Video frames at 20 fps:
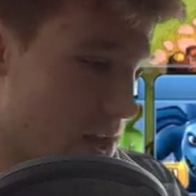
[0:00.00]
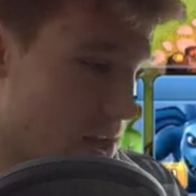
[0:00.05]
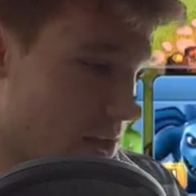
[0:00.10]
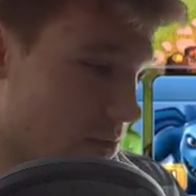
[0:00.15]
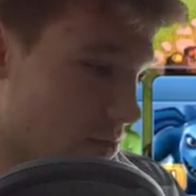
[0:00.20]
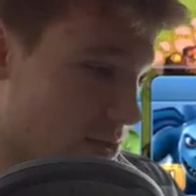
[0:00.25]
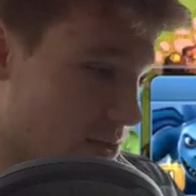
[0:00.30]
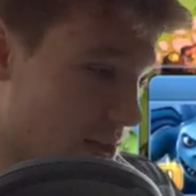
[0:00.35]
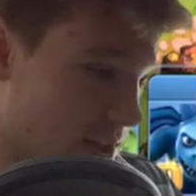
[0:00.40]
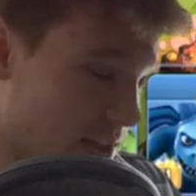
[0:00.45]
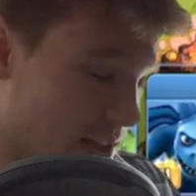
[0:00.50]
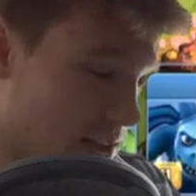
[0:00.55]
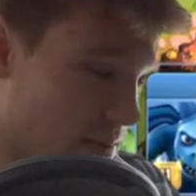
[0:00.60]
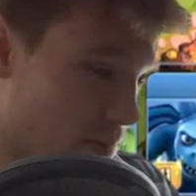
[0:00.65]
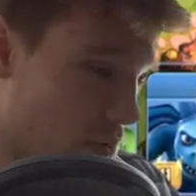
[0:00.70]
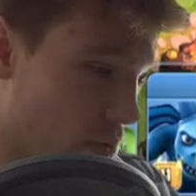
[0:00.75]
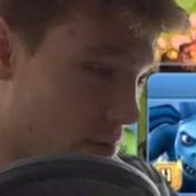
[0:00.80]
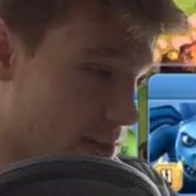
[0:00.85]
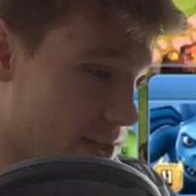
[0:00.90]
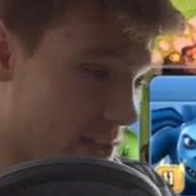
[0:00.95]
You'll see that the
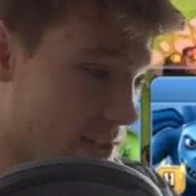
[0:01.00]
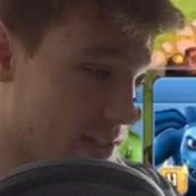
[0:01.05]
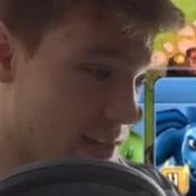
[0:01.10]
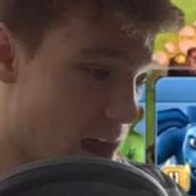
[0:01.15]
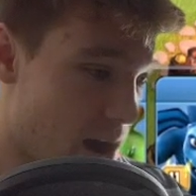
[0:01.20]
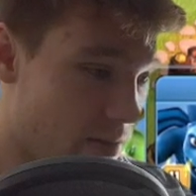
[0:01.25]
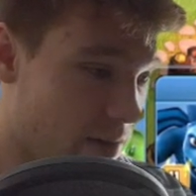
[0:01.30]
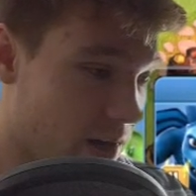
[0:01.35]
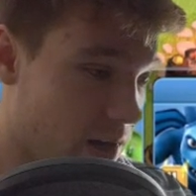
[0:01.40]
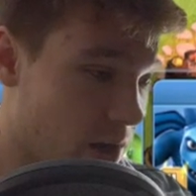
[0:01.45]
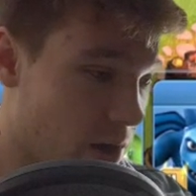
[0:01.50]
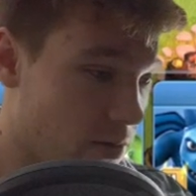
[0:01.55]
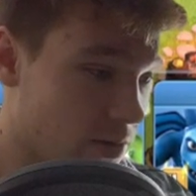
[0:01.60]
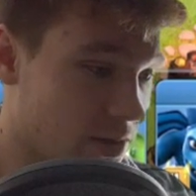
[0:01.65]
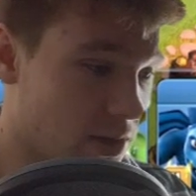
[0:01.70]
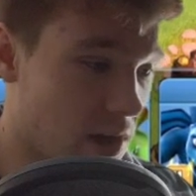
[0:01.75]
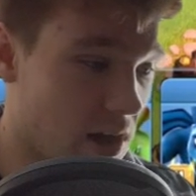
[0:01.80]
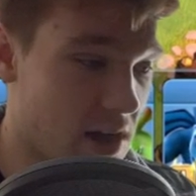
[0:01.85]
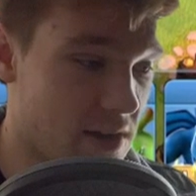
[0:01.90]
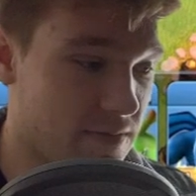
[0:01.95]
poison tower goes
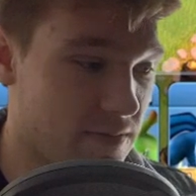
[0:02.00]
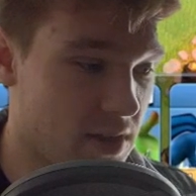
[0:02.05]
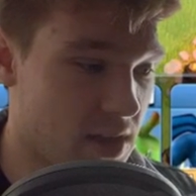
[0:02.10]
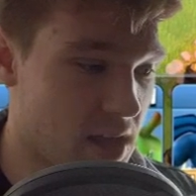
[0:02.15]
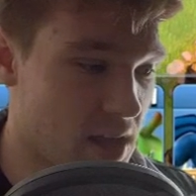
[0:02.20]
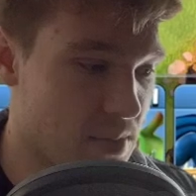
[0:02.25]
off.